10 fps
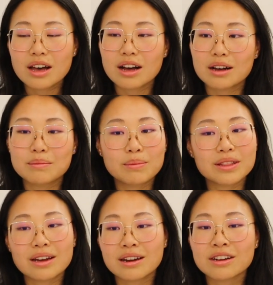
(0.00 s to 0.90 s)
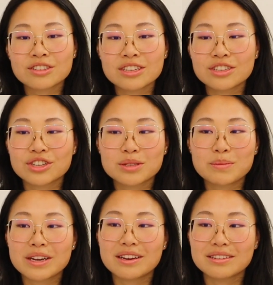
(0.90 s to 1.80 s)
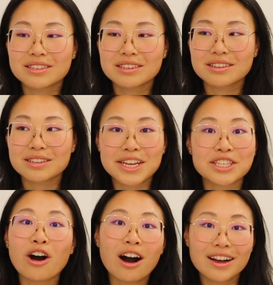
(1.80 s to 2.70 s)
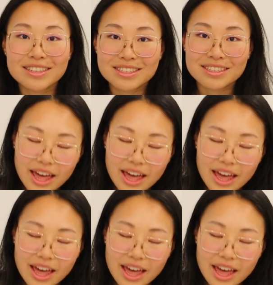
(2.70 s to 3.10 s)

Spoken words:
but that actually just made it less hot.